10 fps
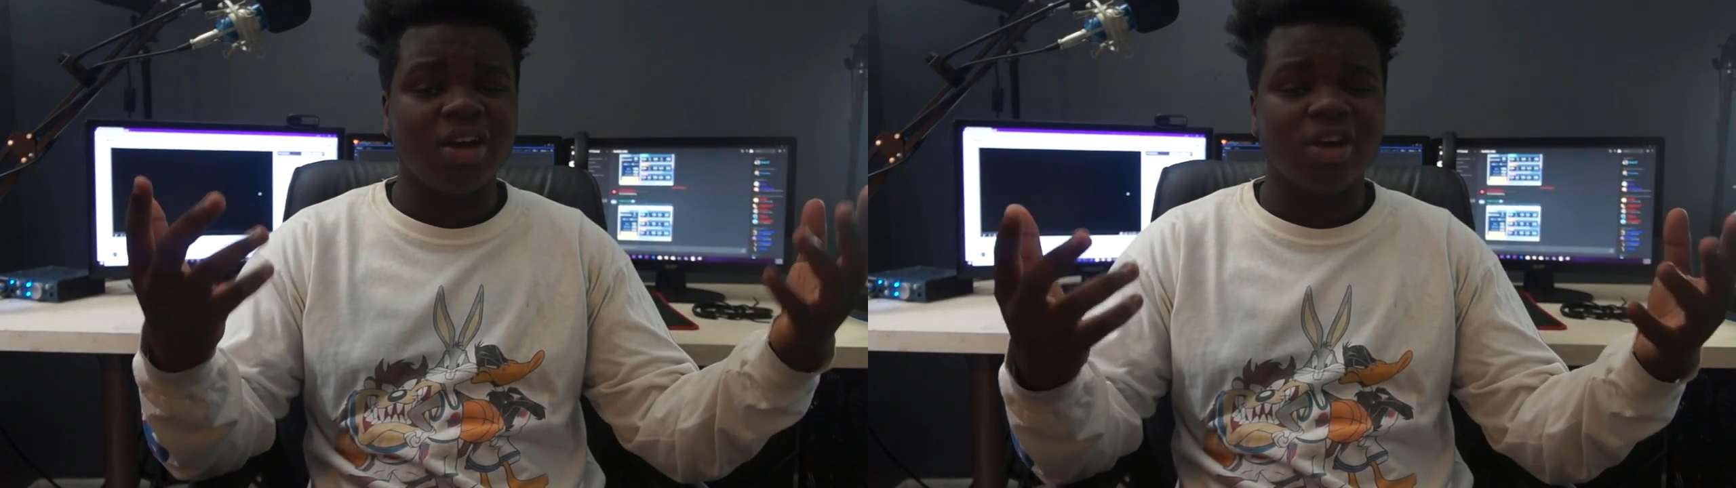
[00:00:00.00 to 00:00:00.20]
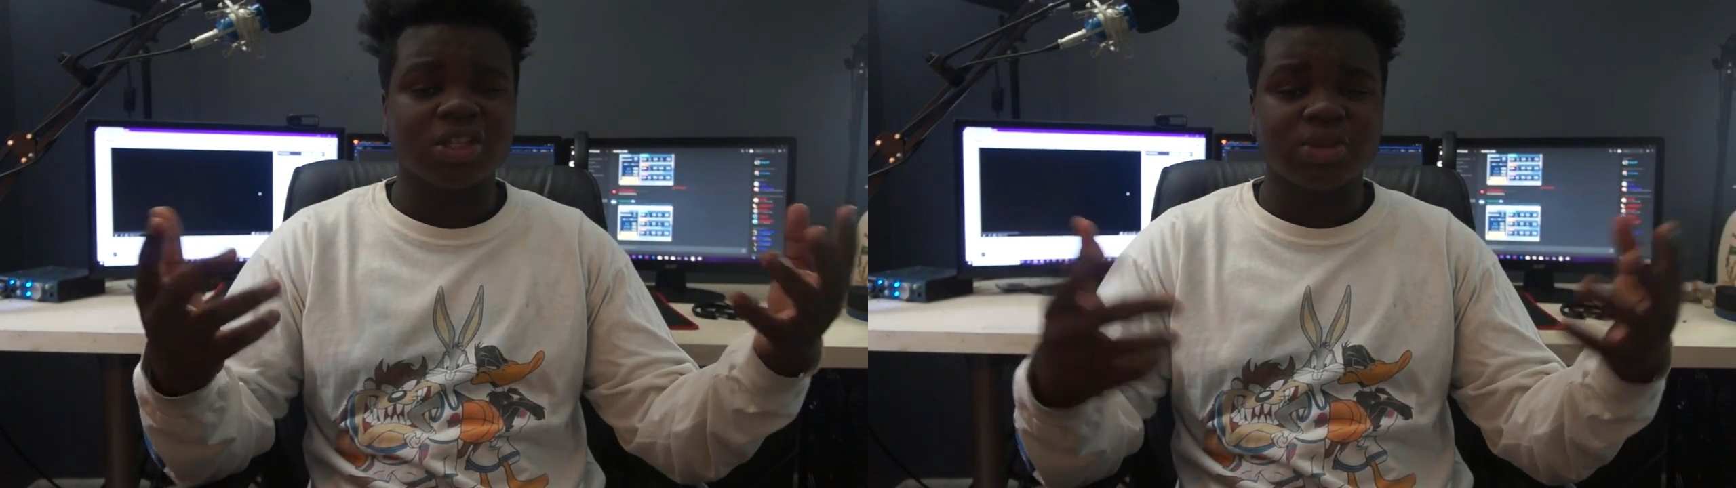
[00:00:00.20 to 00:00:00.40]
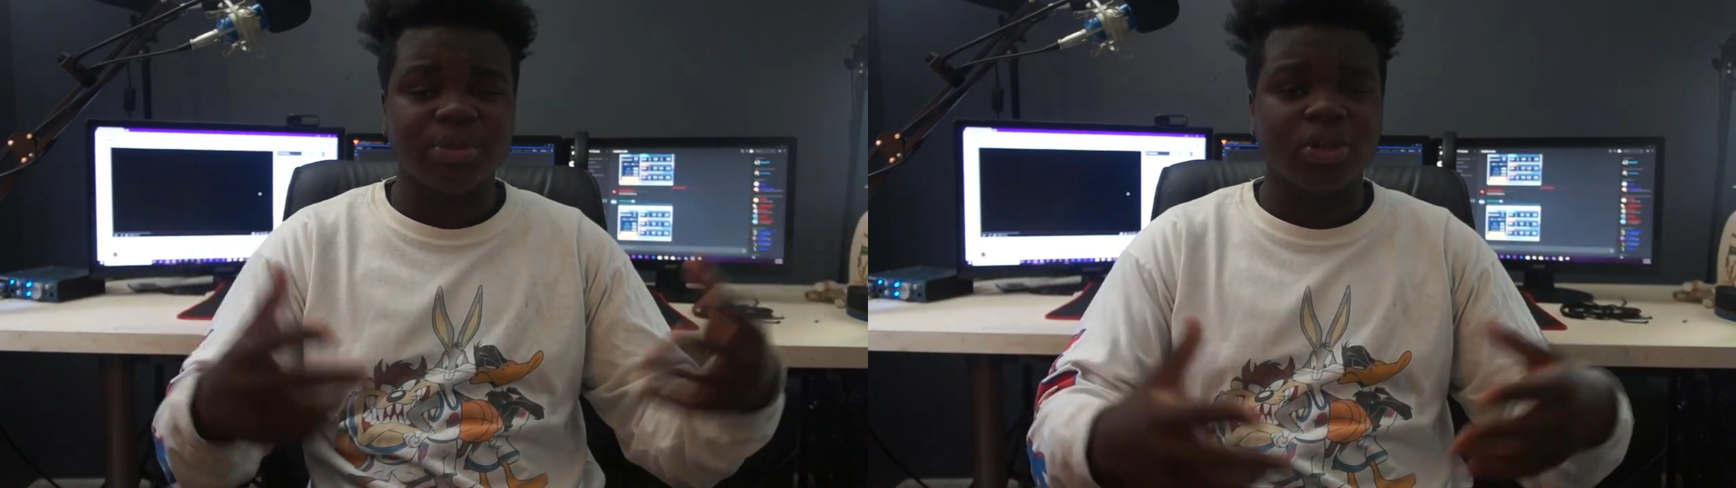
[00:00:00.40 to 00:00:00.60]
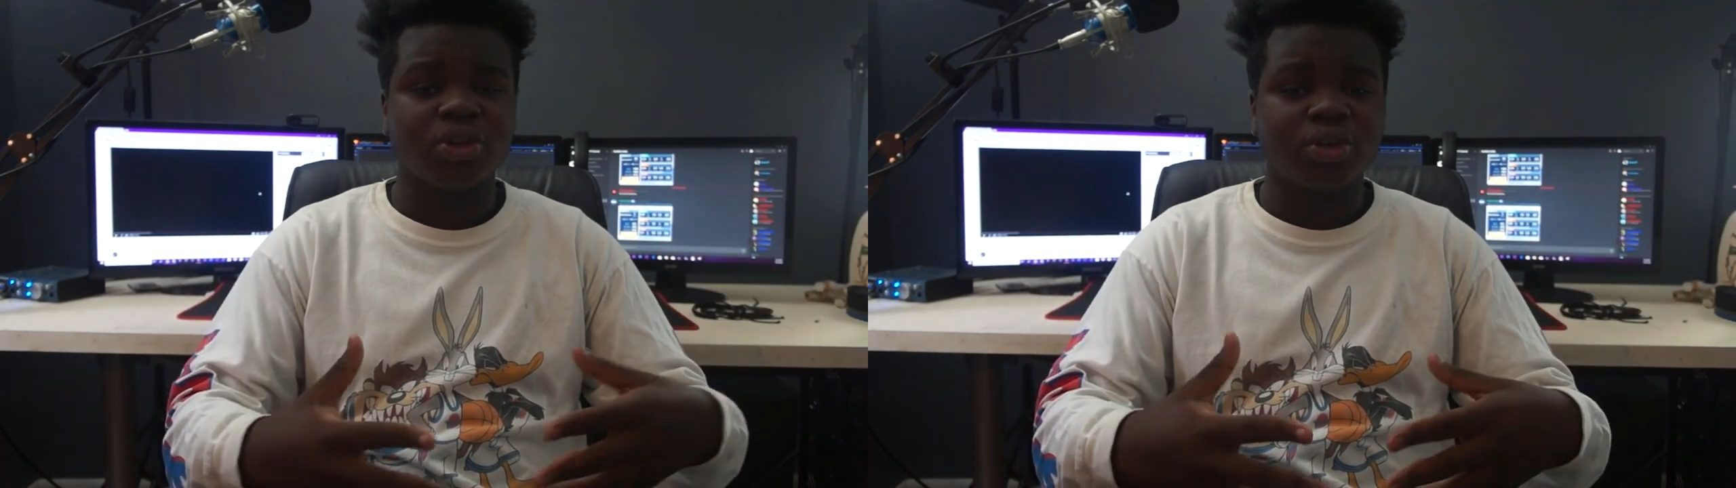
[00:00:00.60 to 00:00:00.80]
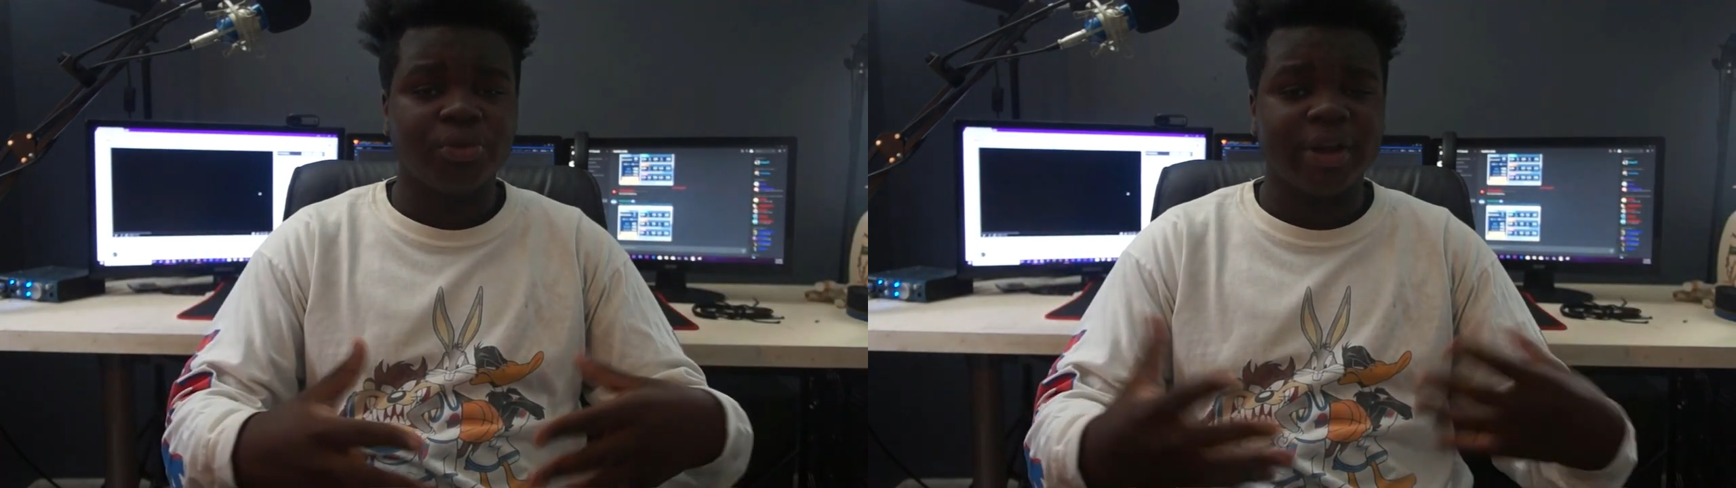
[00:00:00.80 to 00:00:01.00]
awesome and
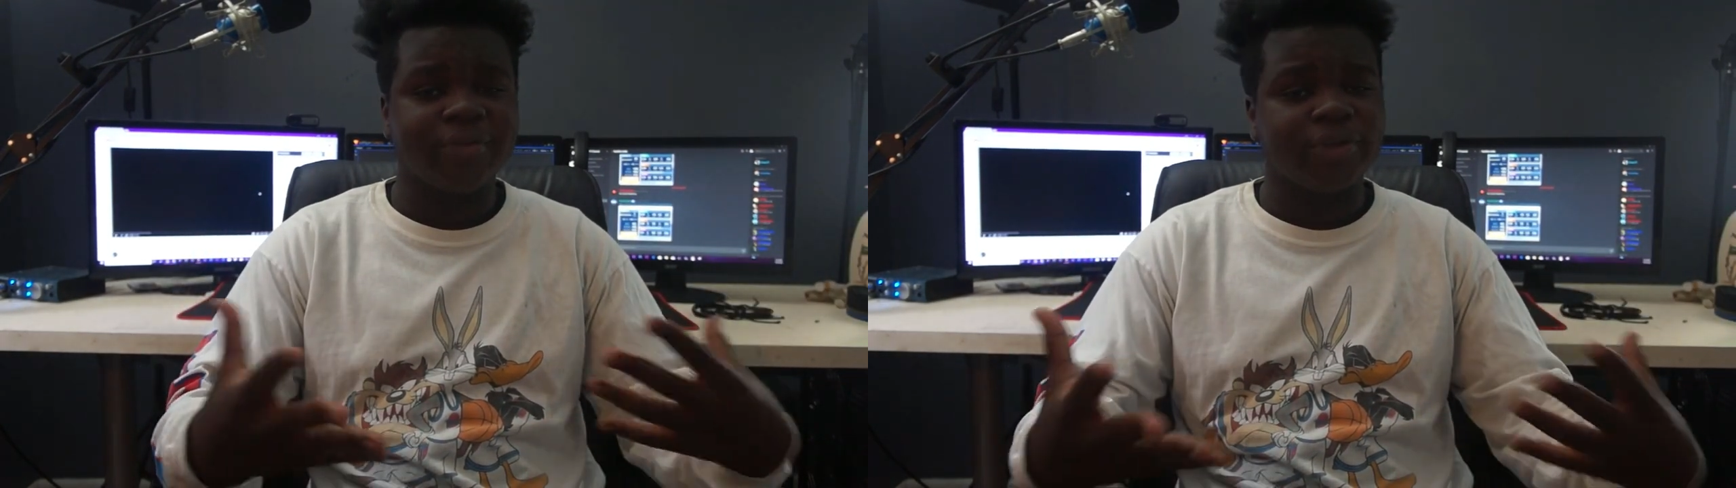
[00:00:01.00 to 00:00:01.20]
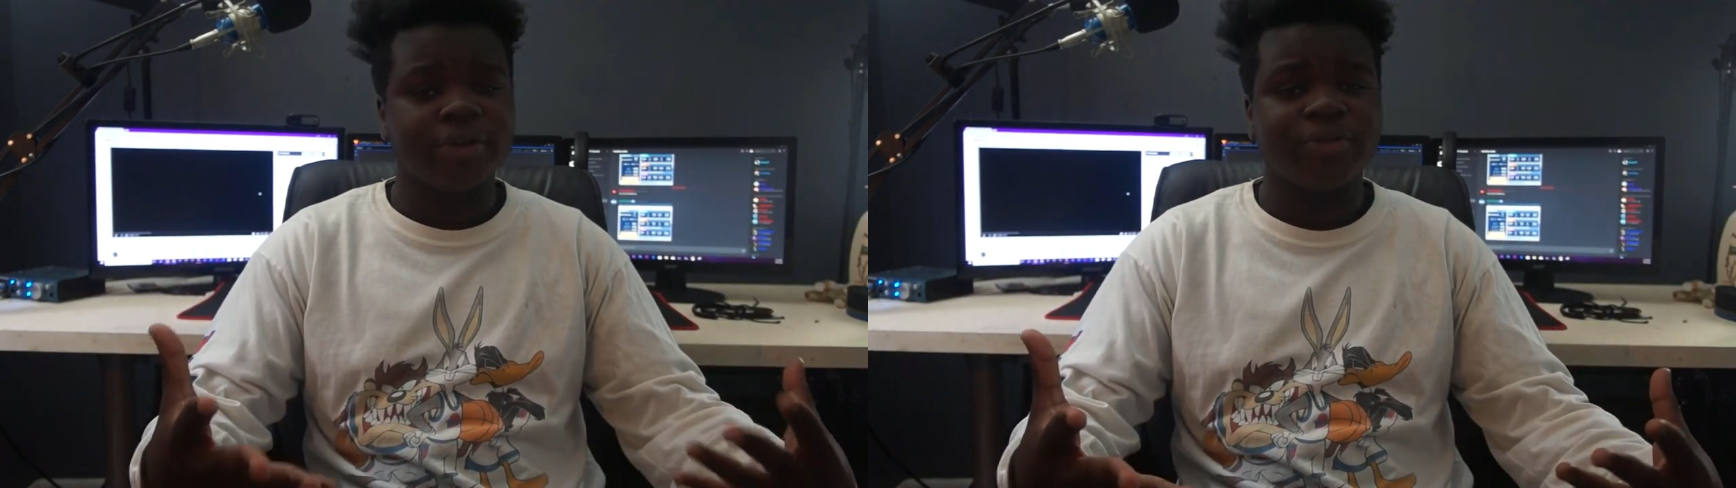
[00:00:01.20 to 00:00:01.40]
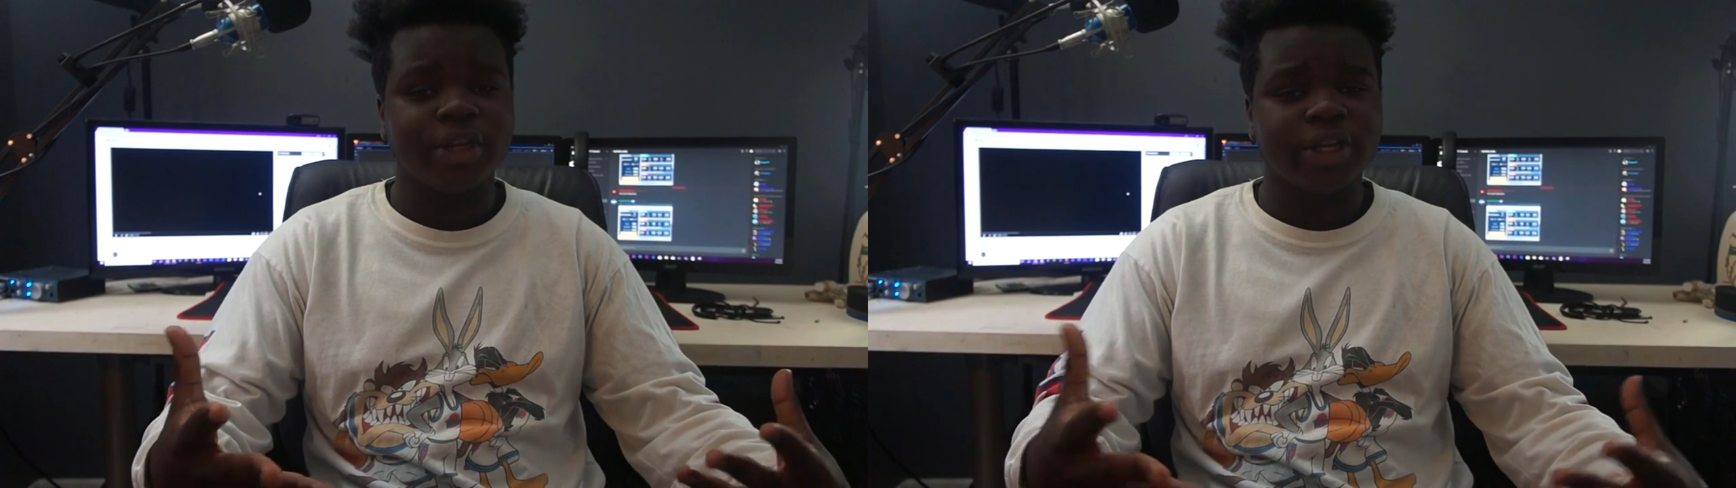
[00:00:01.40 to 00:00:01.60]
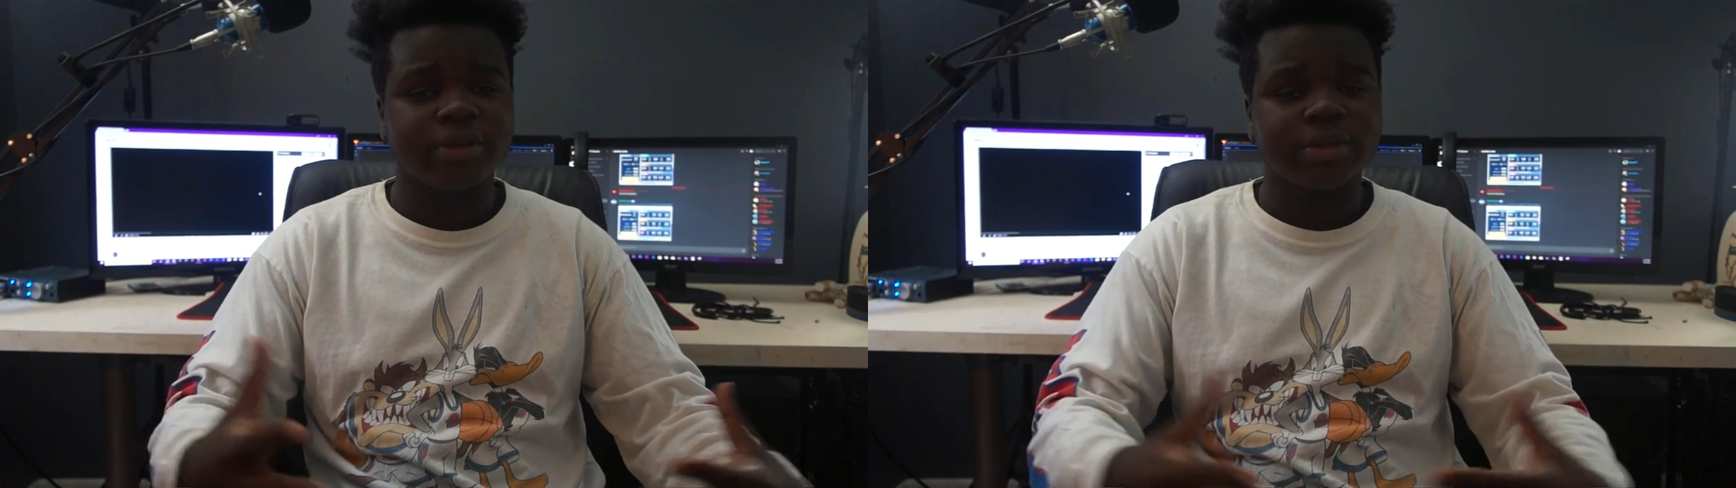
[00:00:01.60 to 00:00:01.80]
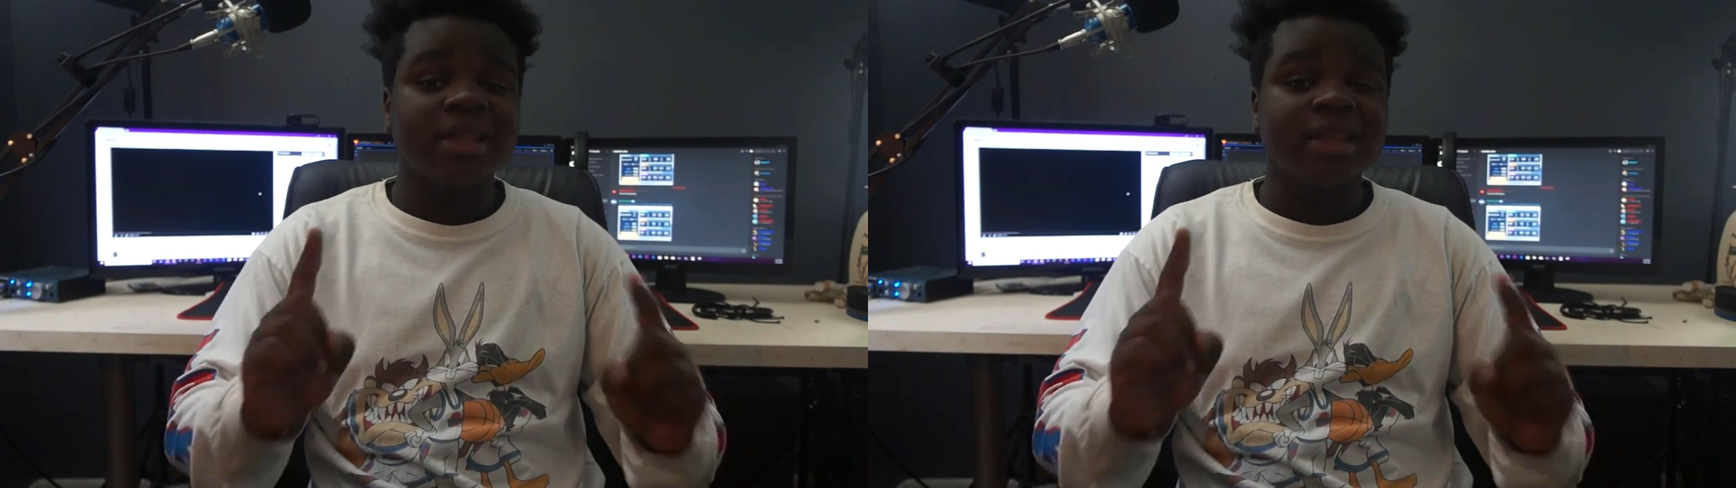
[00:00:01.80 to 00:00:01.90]
look great for your videos.